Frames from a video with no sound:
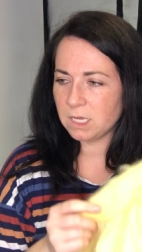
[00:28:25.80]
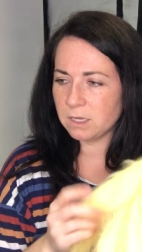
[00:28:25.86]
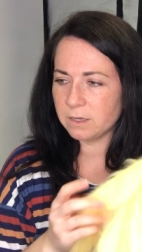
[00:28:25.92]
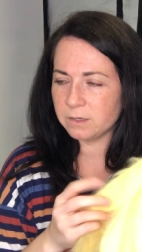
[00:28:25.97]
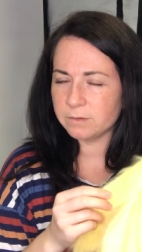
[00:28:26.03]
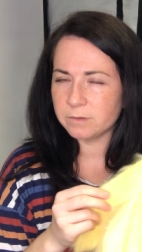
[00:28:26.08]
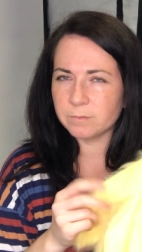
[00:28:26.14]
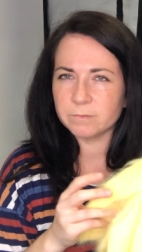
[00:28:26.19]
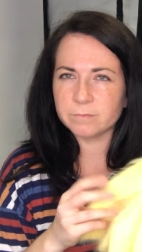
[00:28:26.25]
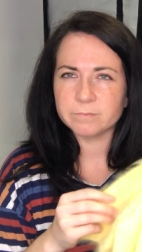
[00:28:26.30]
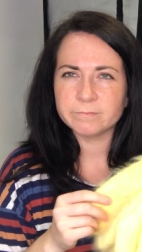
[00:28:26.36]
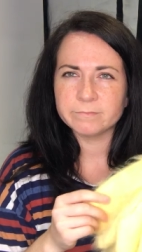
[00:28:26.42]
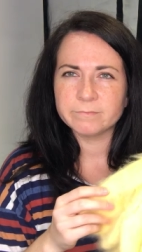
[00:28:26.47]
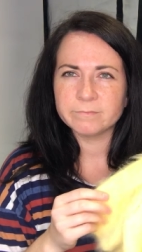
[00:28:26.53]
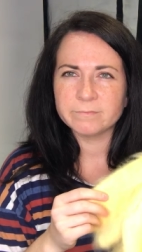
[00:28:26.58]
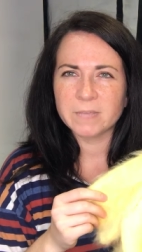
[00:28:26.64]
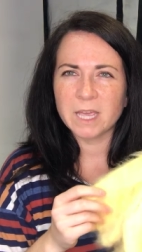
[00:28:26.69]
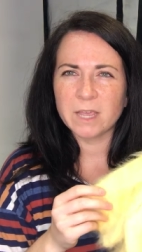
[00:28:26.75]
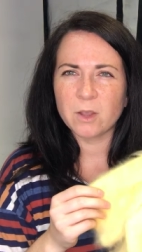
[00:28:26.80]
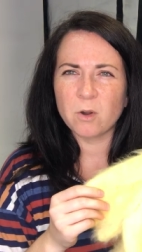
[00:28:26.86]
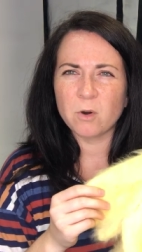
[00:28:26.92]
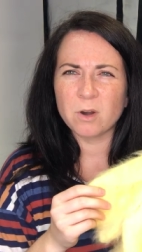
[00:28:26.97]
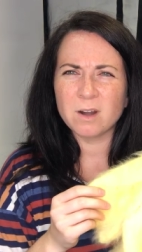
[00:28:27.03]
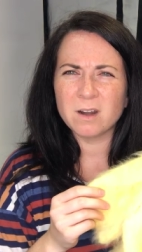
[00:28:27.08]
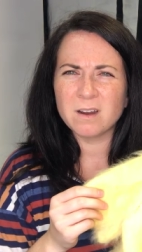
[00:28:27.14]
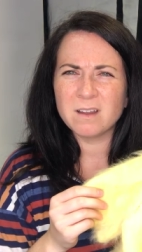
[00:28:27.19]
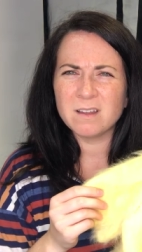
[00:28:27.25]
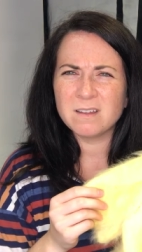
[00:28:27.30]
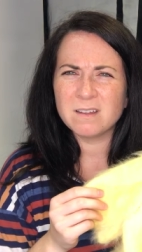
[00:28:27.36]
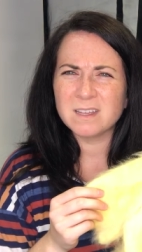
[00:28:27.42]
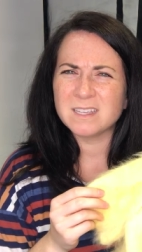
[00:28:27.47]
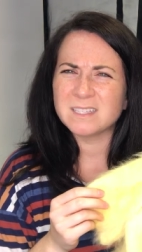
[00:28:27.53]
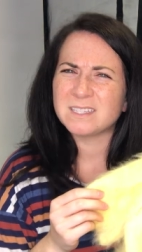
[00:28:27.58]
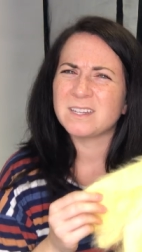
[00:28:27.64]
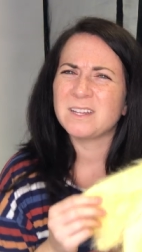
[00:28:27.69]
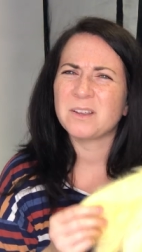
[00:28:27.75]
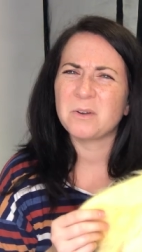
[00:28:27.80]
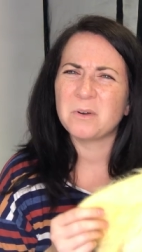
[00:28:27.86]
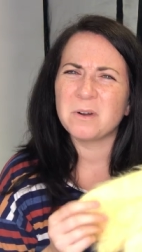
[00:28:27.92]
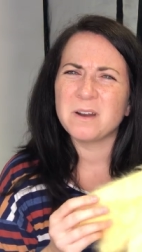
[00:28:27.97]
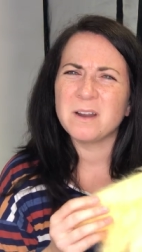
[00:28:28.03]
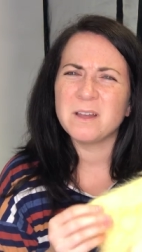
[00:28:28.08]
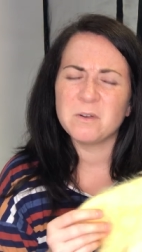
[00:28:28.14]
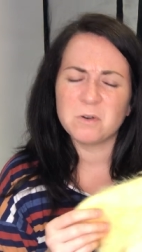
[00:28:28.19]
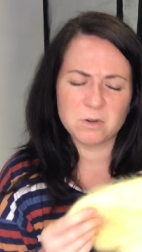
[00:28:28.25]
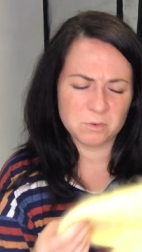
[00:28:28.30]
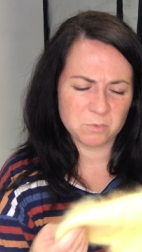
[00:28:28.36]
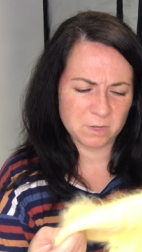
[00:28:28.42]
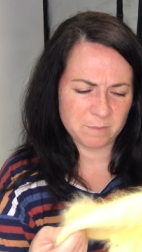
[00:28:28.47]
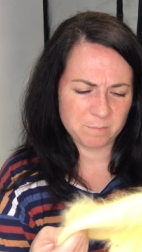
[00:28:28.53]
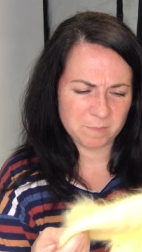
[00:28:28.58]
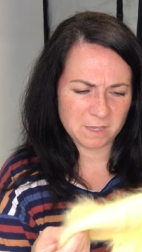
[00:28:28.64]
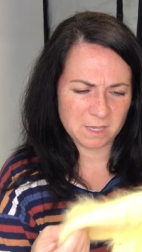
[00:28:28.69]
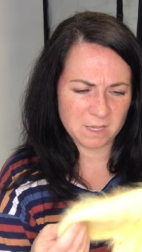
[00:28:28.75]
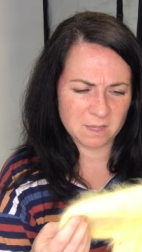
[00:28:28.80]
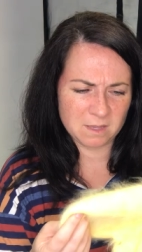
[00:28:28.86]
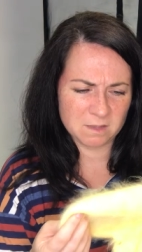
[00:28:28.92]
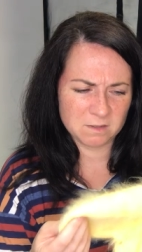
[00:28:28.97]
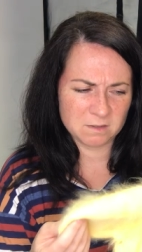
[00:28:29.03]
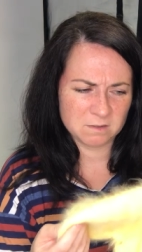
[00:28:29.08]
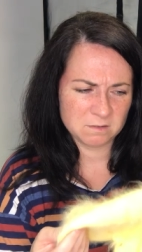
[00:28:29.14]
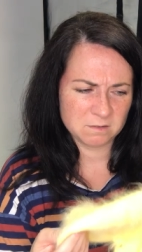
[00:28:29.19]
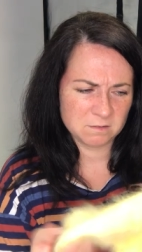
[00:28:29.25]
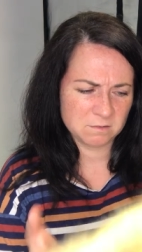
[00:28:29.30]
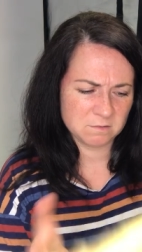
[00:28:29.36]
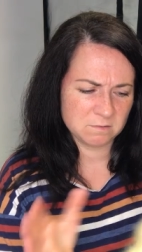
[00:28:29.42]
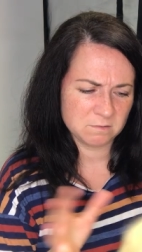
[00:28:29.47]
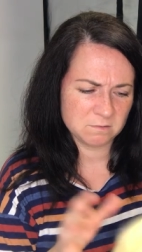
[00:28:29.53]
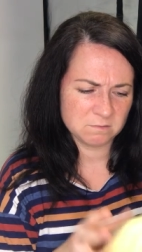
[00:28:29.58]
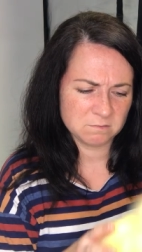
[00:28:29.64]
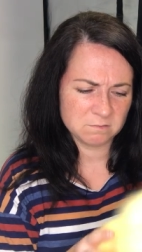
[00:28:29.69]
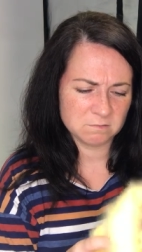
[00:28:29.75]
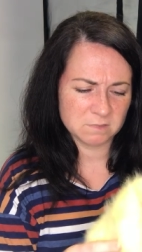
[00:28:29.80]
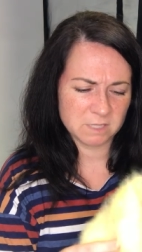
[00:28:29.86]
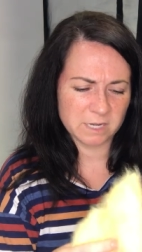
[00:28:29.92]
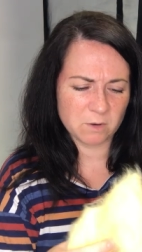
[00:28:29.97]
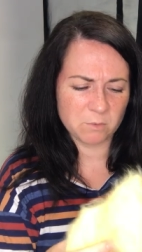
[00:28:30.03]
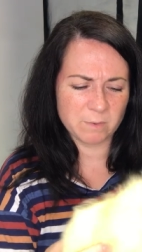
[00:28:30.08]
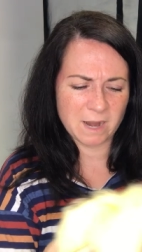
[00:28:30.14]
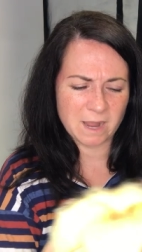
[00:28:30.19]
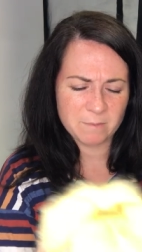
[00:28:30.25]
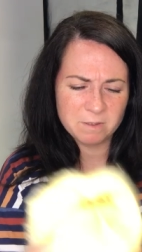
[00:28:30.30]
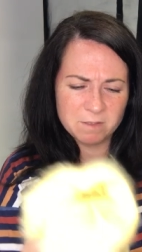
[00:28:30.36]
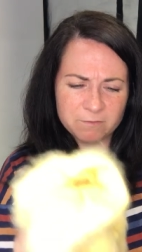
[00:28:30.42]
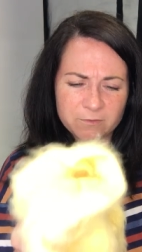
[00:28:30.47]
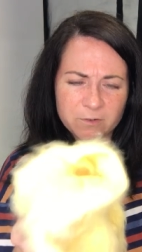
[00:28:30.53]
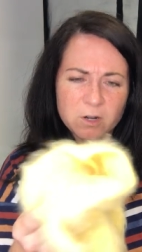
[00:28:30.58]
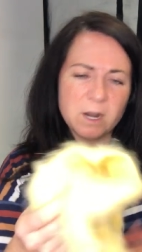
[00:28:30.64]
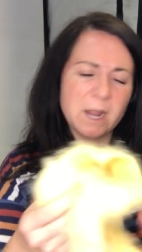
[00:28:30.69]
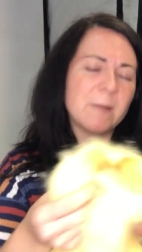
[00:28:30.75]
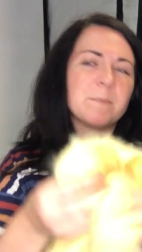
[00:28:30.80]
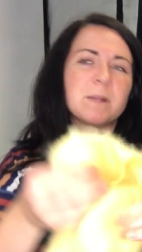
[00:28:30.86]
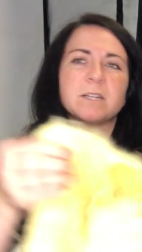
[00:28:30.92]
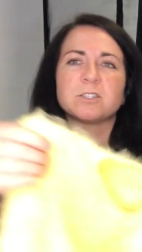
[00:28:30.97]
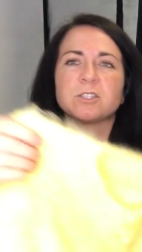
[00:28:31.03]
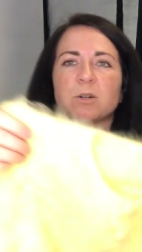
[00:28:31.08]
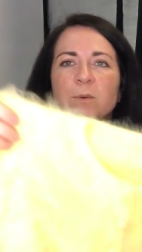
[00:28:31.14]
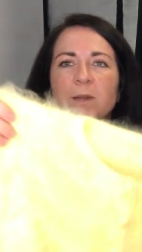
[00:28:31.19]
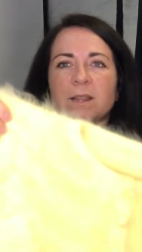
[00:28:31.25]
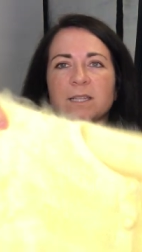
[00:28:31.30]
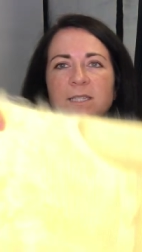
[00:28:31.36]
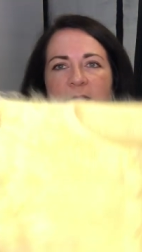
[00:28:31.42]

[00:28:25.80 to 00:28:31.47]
um, Angora. Is it Angora, or would it be like a rabbit fur? I'm not sure what